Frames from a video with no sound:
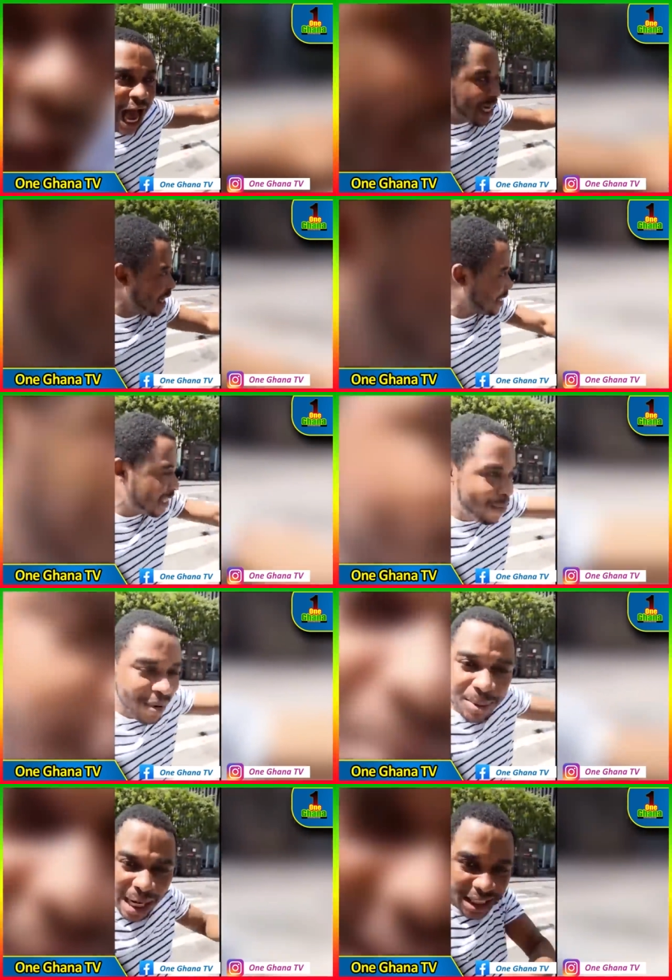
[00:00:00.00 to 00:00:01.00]
I've yet to them
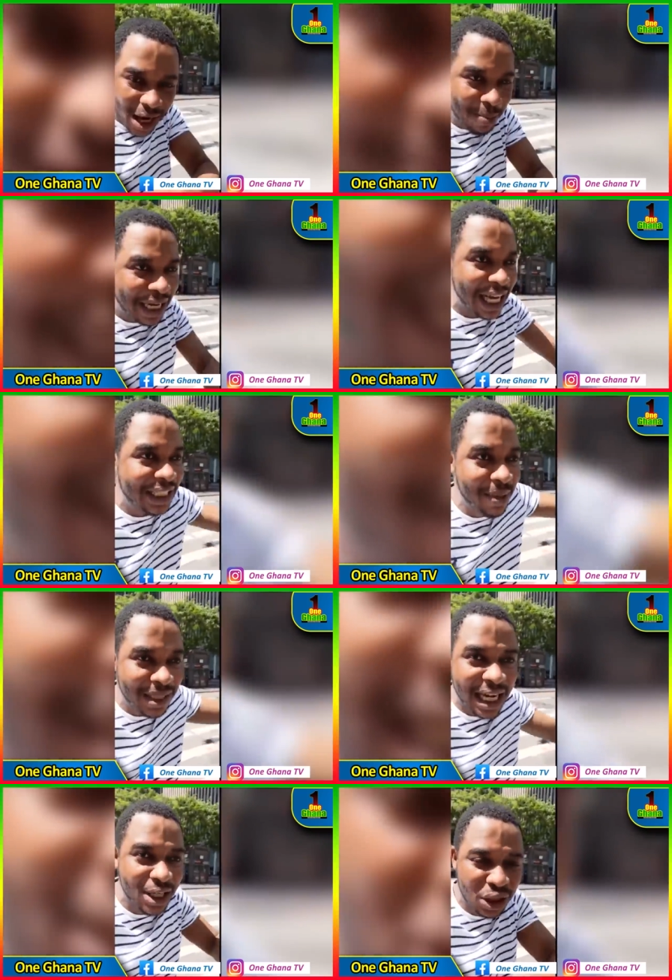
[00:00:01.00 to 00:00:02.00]
be catching, I'll be catching
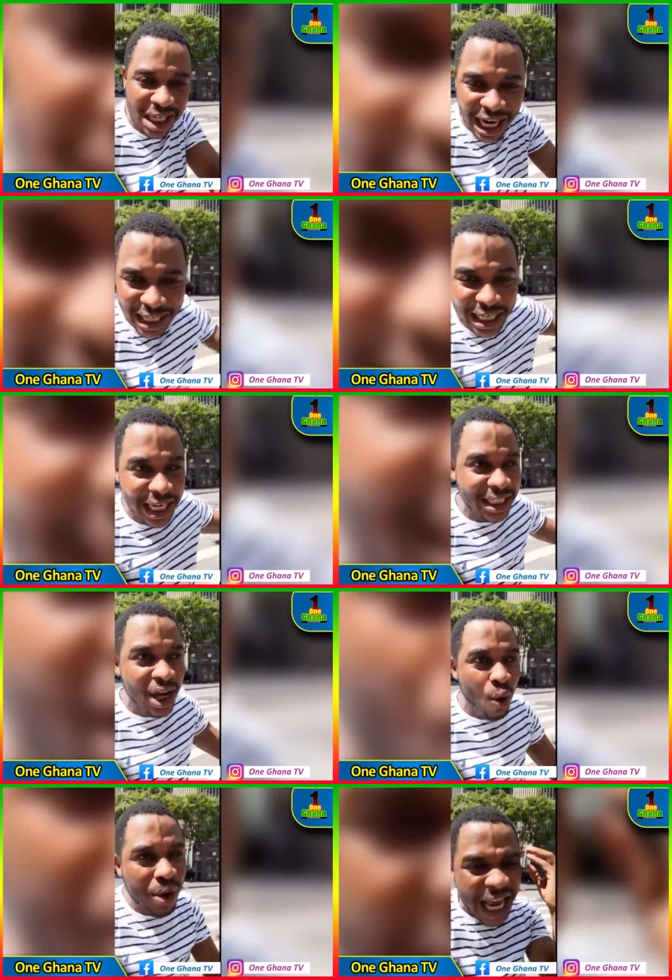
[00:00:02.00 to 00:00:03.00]
the 300 years.
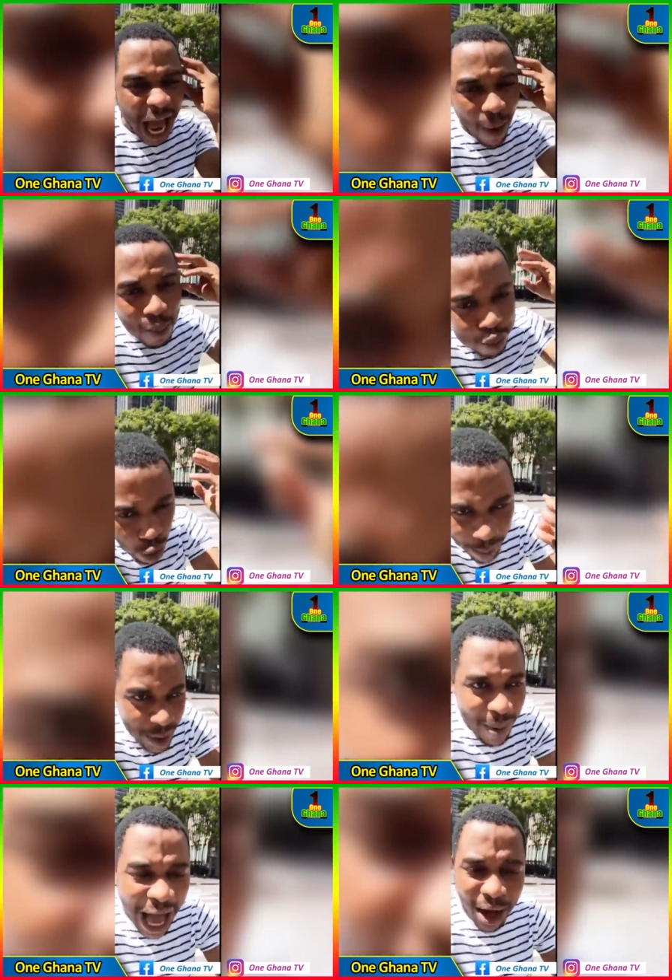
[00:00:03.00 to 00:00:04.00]
We are
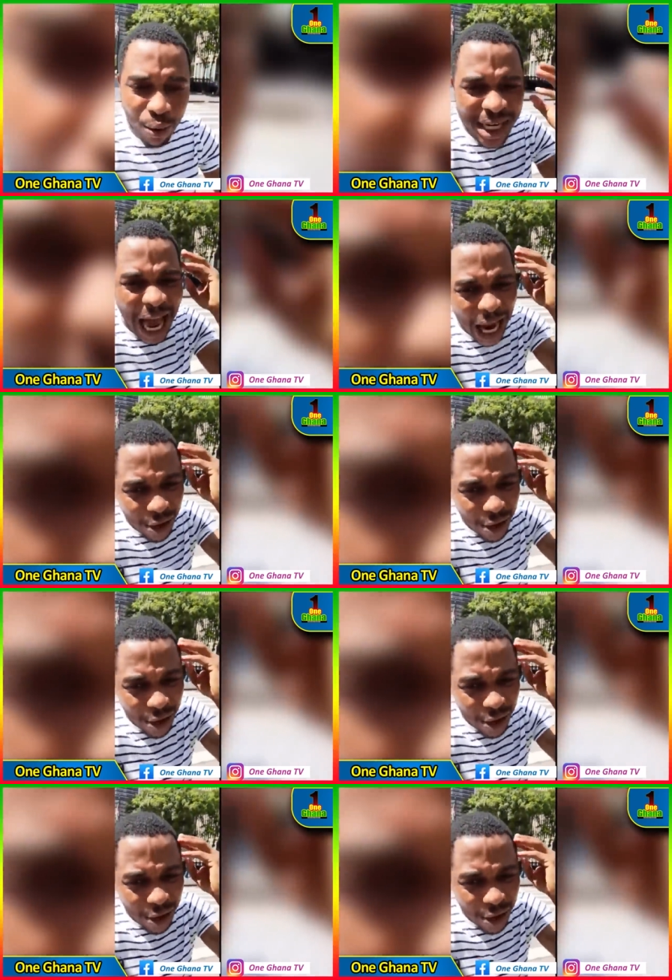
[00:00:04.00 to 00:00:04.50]
Wabiba, we are